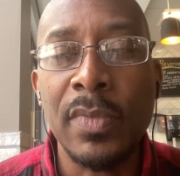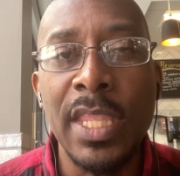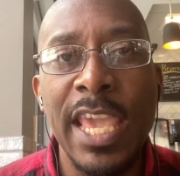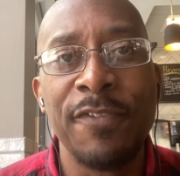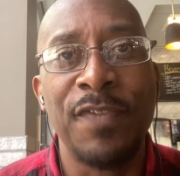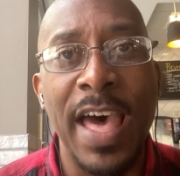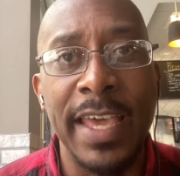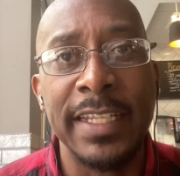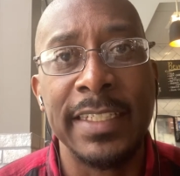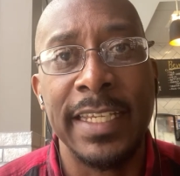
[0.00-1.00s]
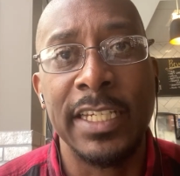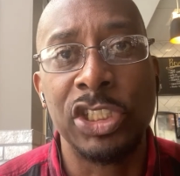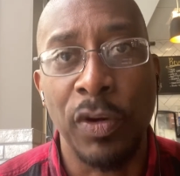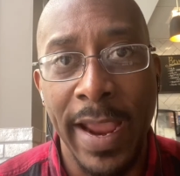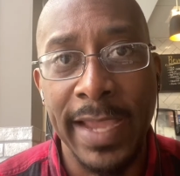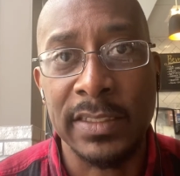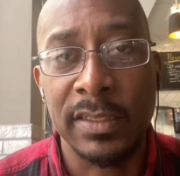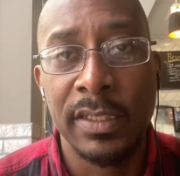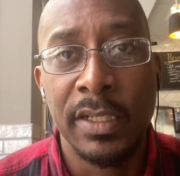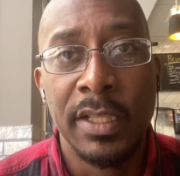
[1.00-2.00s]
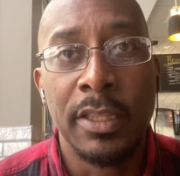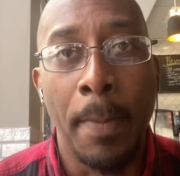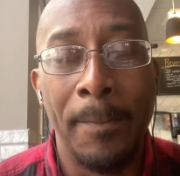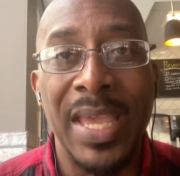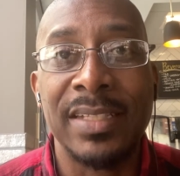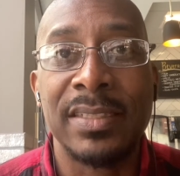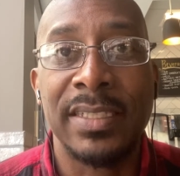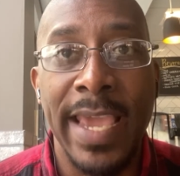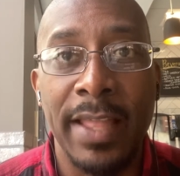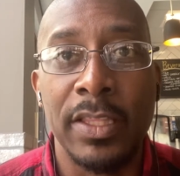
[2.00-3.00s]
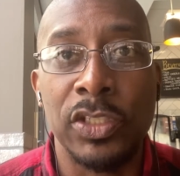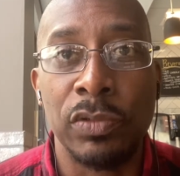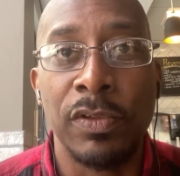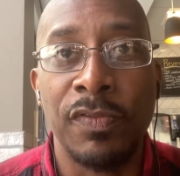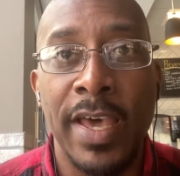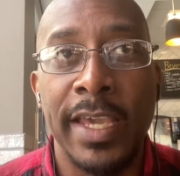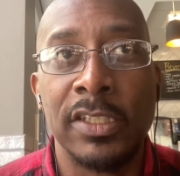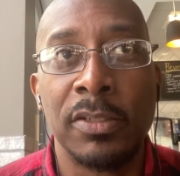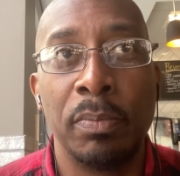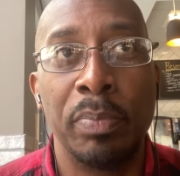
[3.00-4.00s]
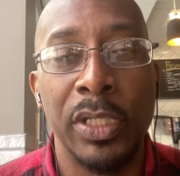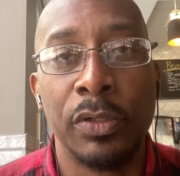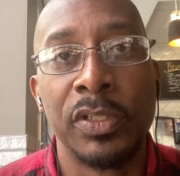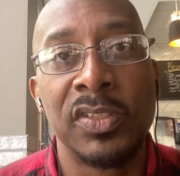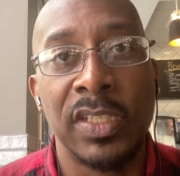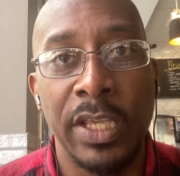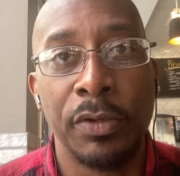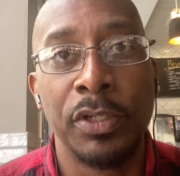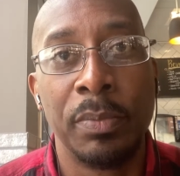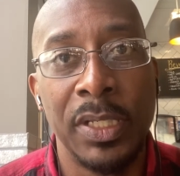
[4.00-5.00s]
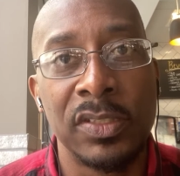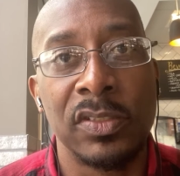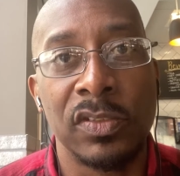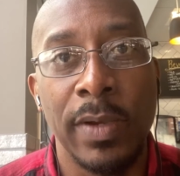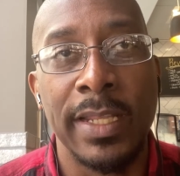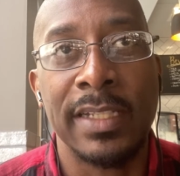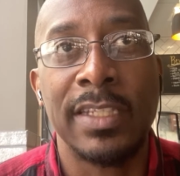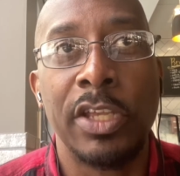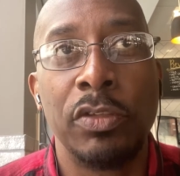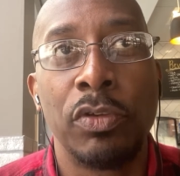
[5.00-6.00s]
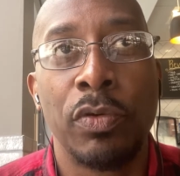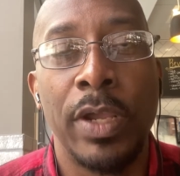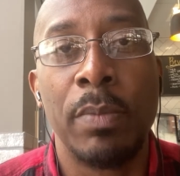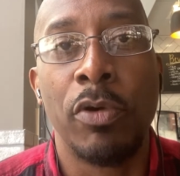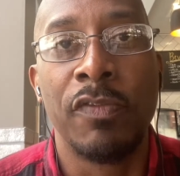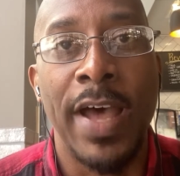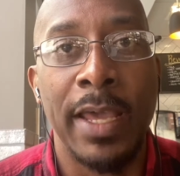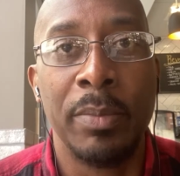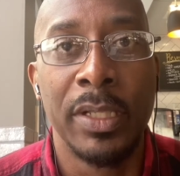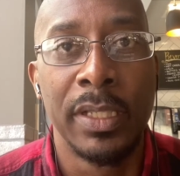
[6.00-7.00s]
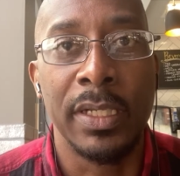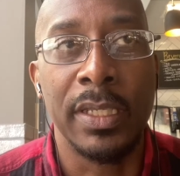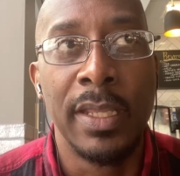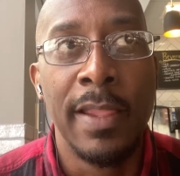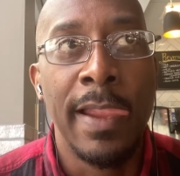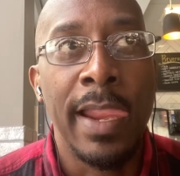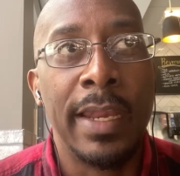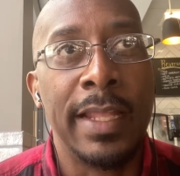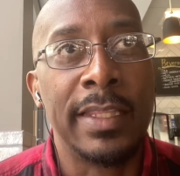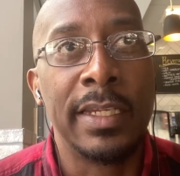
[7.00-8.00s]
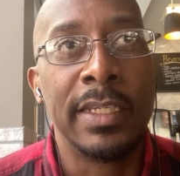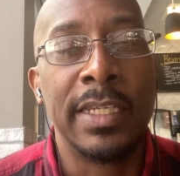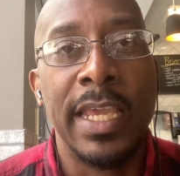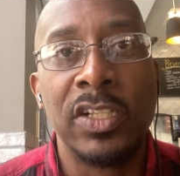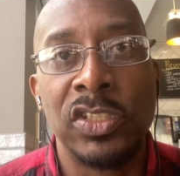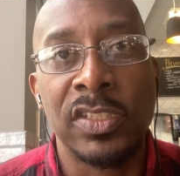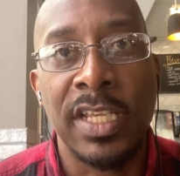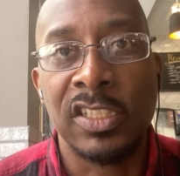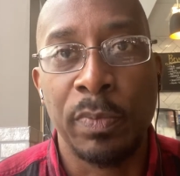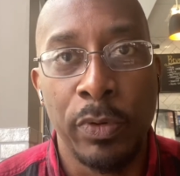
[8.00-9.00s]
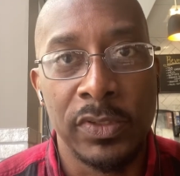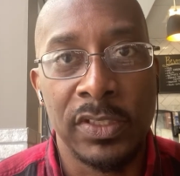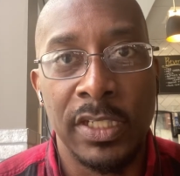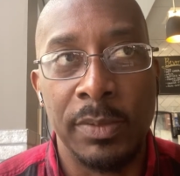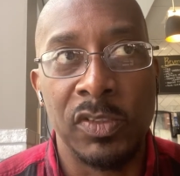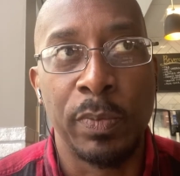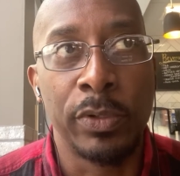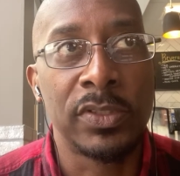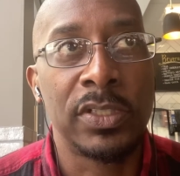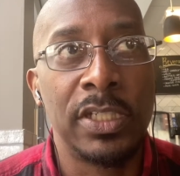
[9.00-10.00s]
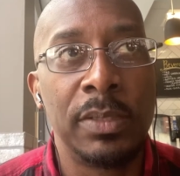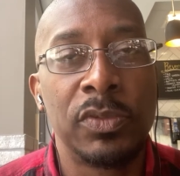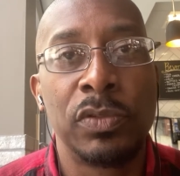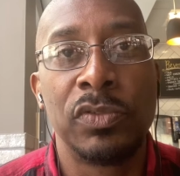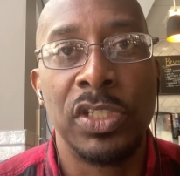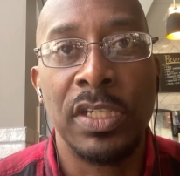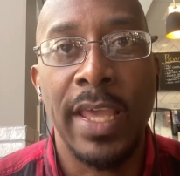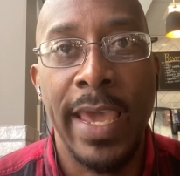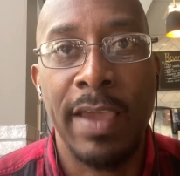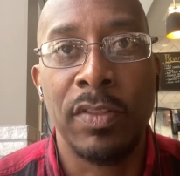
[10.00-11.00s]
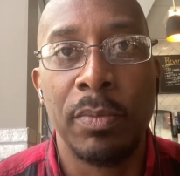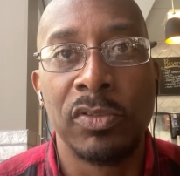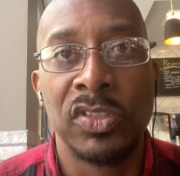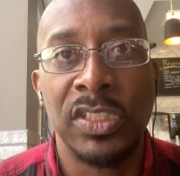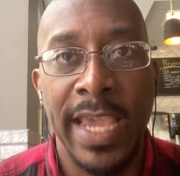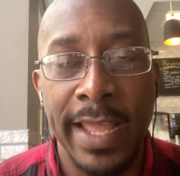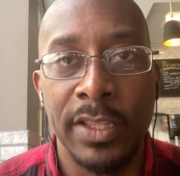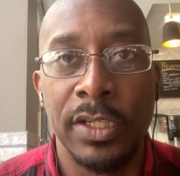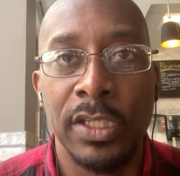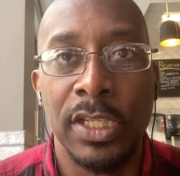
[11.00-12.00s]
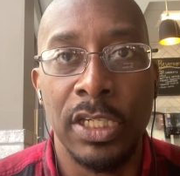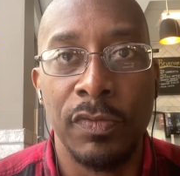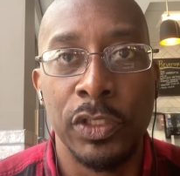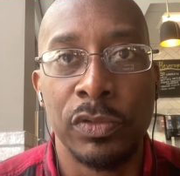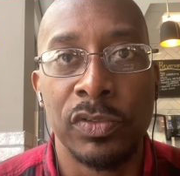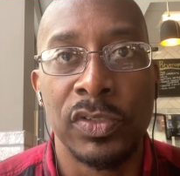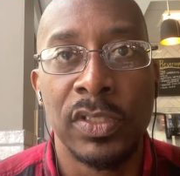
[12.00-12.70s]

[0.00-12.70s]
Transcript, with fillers: and find and attract the best talents you can find to build and scale your business, right? That's how you create more viability. And at the end of the day, it's just like sports teams. Sports teams who tend to have the most talented individuals